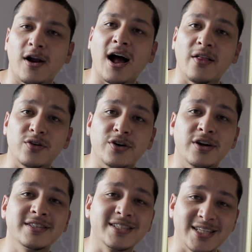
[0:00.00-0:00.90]
for
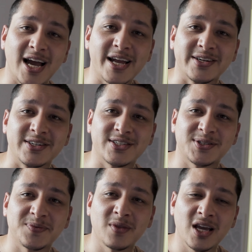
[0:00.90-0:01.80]
other
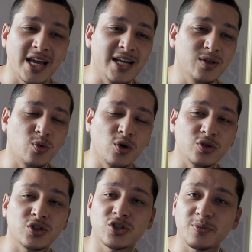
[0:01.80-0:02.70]
designers. It
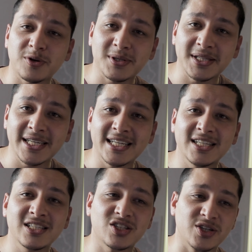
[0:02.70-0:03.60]
was super
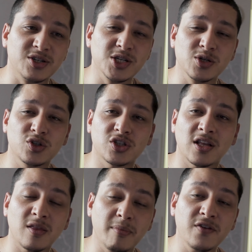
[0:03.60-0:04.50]
clean,
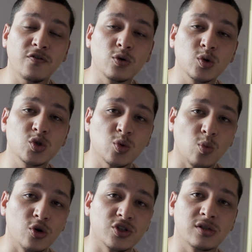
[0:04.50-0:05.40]
serious, and the main focus
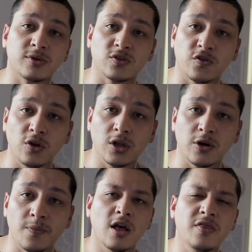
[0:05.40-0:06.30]
was the
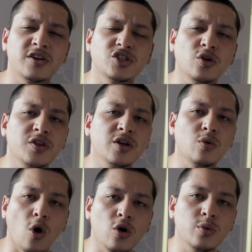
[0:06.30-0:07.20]
portfolio. And there's
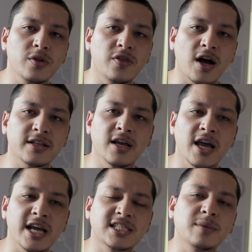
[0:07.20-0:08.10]
nothing wrong with that,
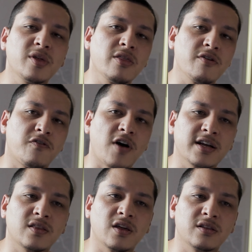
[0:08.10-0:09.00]
except that the
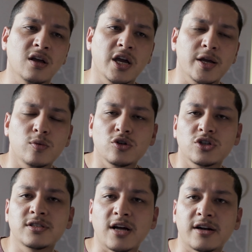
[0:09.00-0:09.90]
fact that it
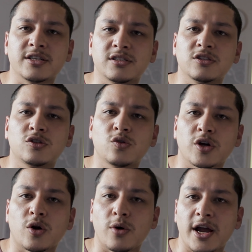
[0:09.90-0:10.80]
wasn't targeted to
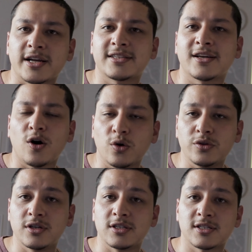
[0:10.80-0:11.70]
the correct
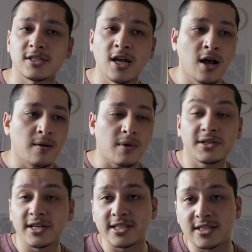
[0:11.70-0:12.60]
audience,
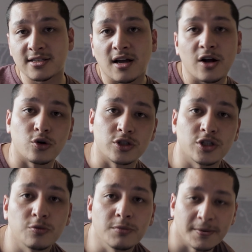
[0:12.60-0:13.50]
at least
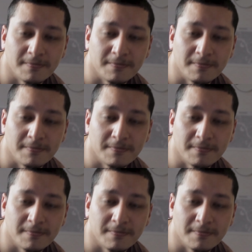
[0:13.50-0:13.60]
according to